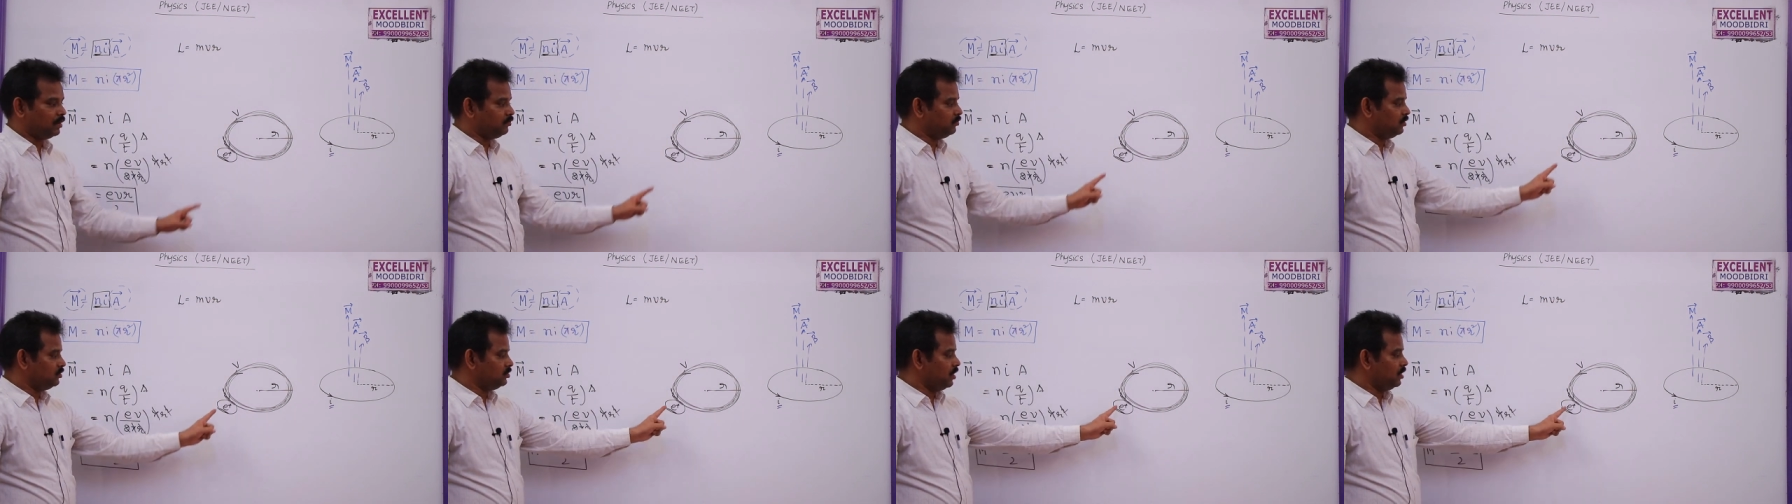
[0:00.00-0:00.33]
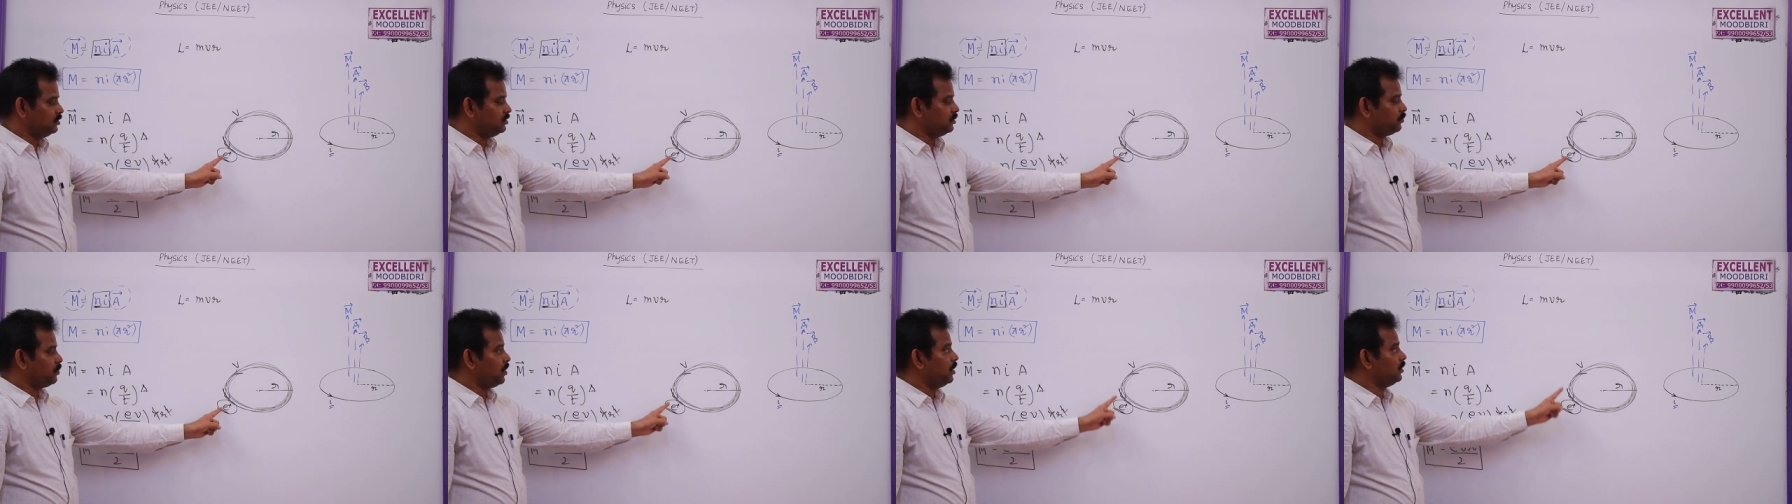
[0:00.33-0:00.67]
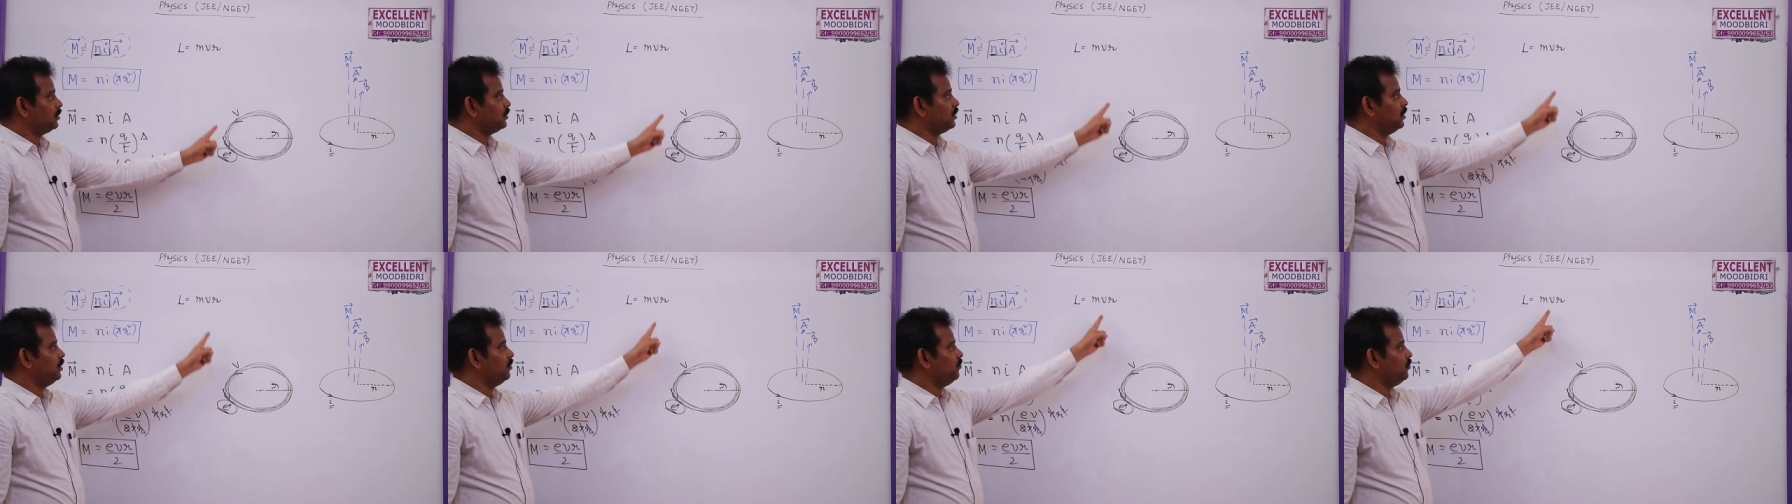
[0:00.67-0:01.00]
the charged
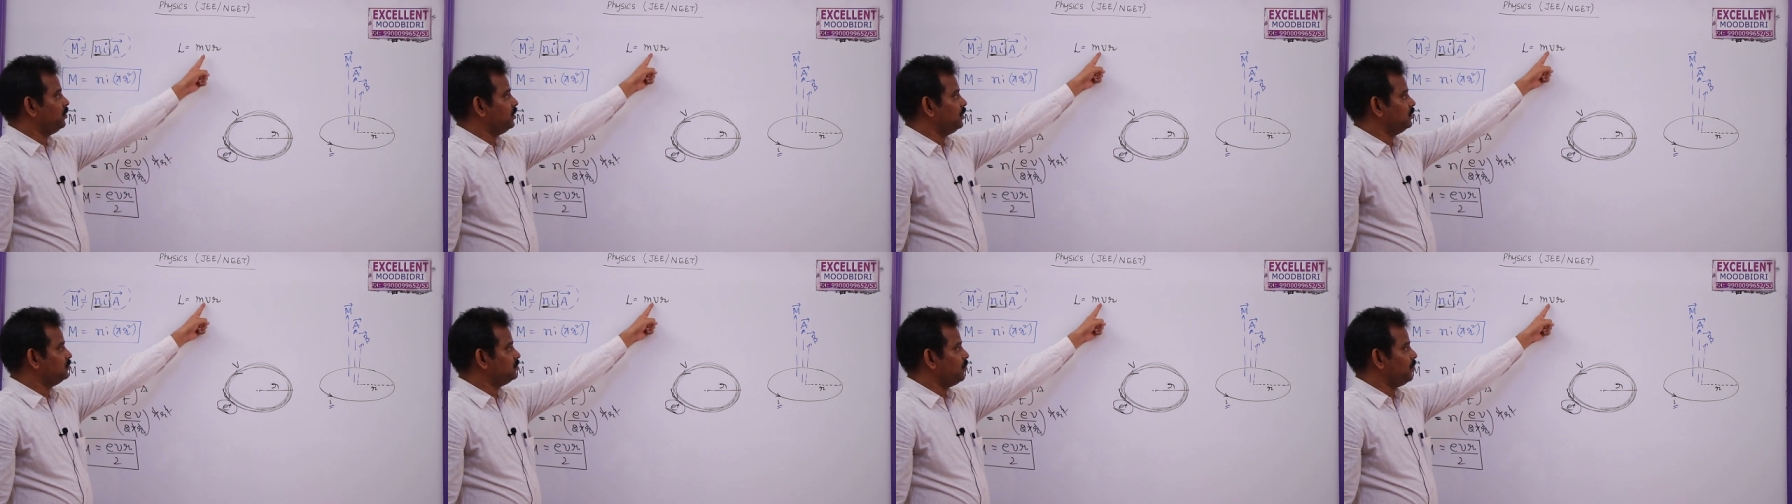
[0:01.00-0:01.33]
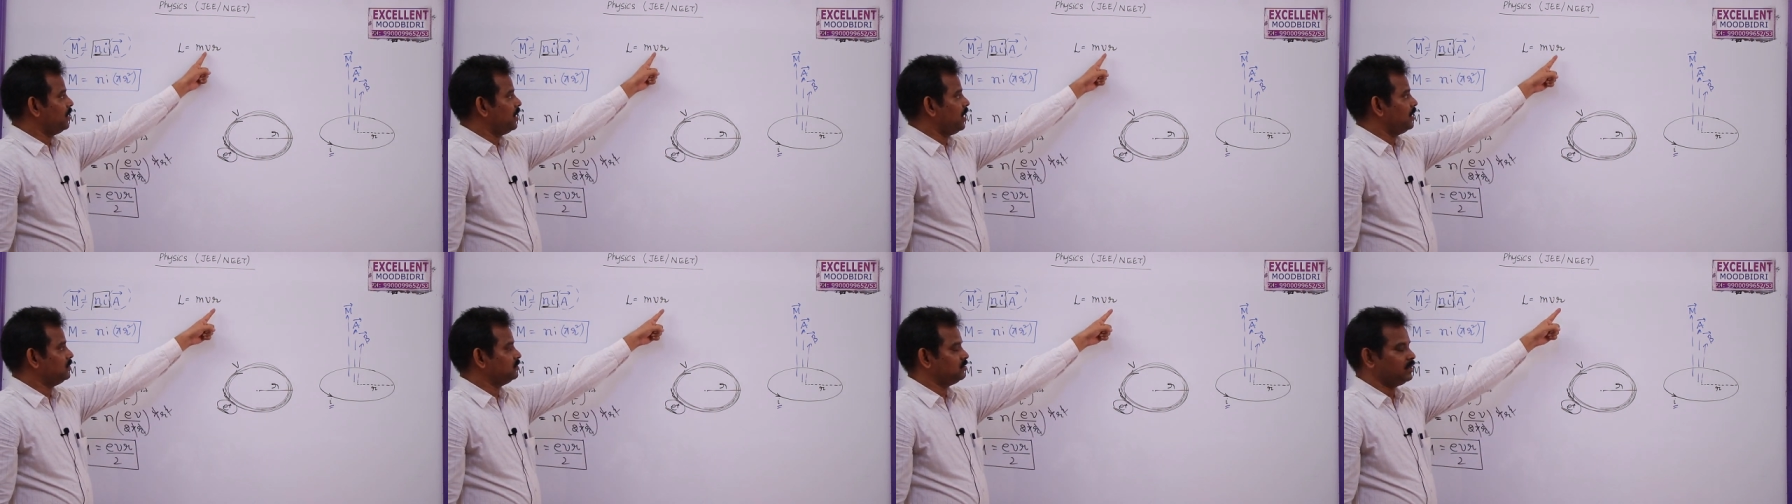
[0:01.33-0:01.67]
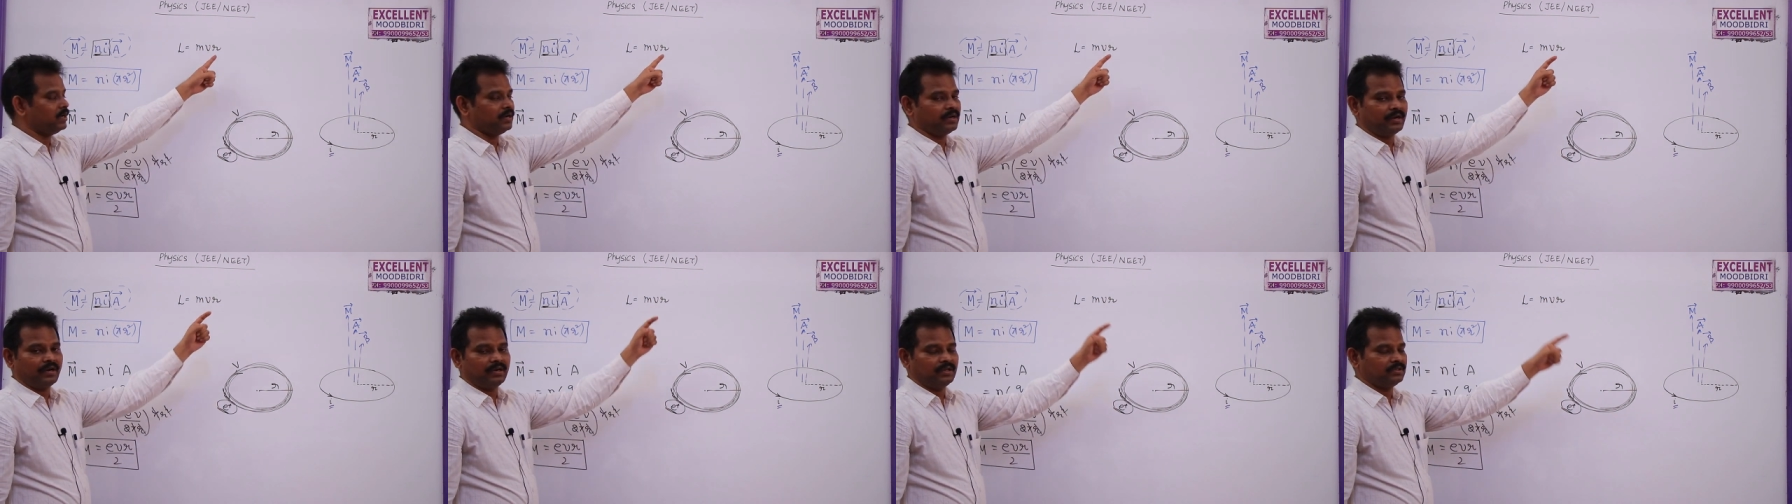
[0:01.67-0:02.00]
particle, v is the velocity and
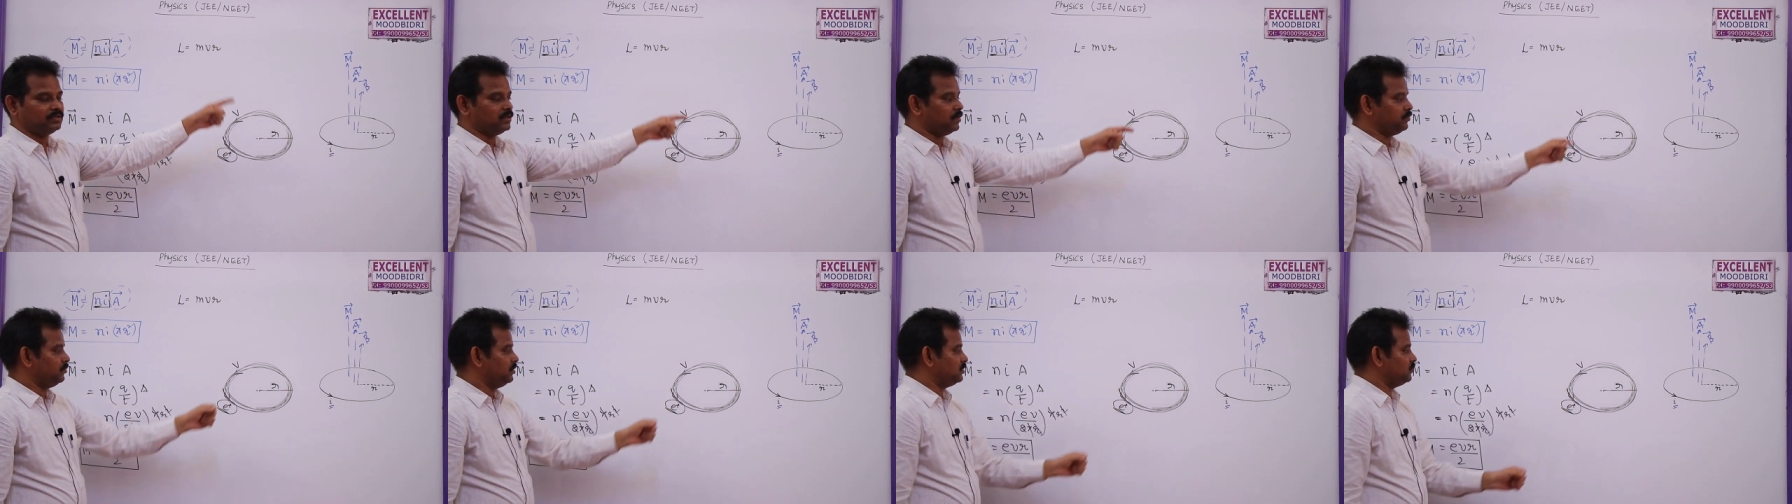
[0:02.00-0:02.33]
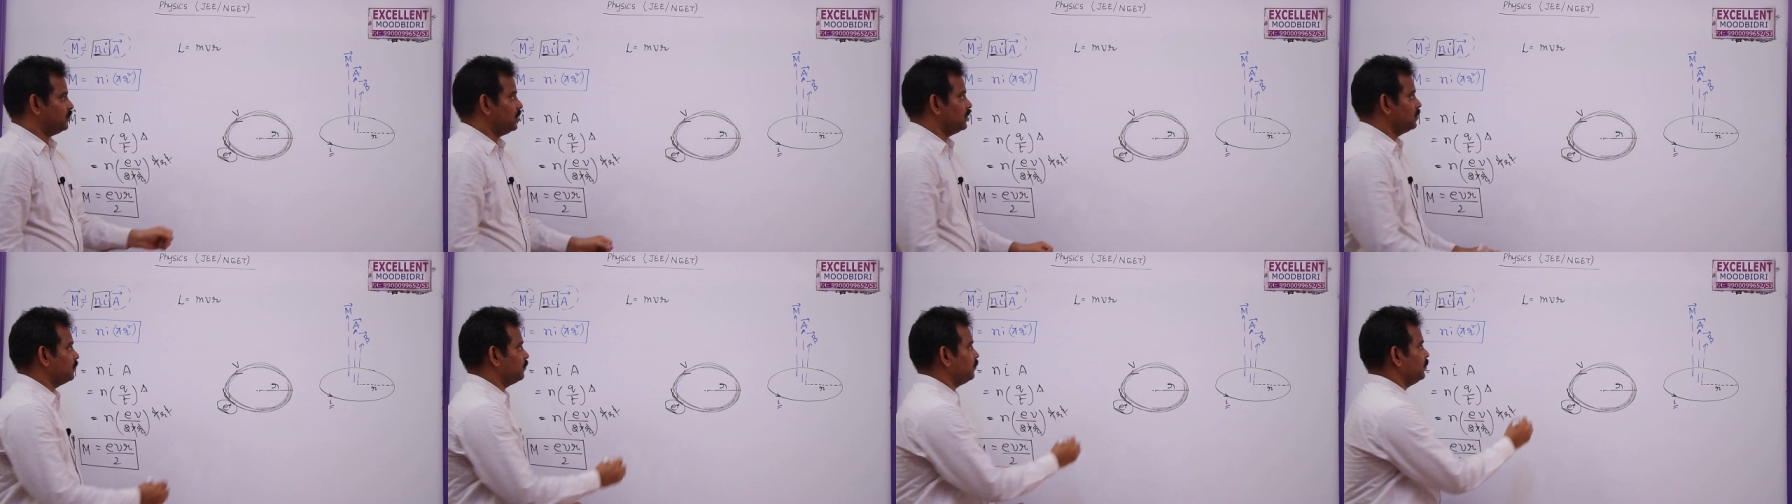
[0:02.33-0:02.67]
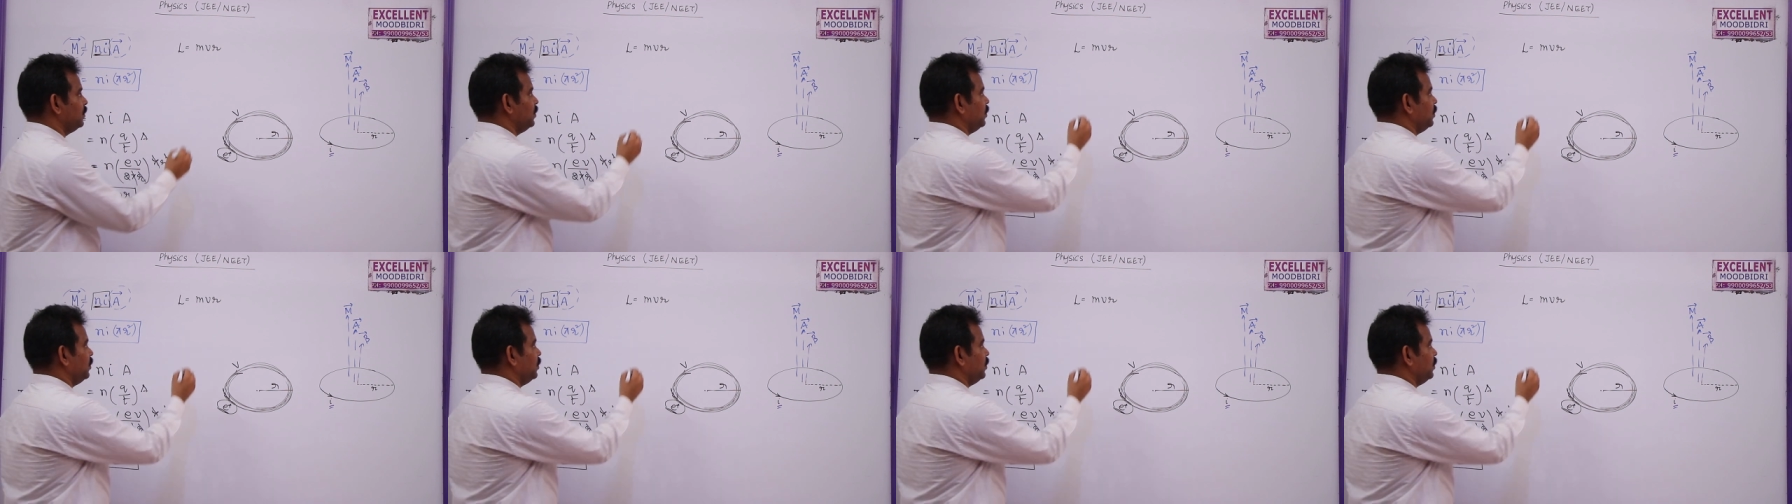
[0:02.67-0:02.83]
radius of this one.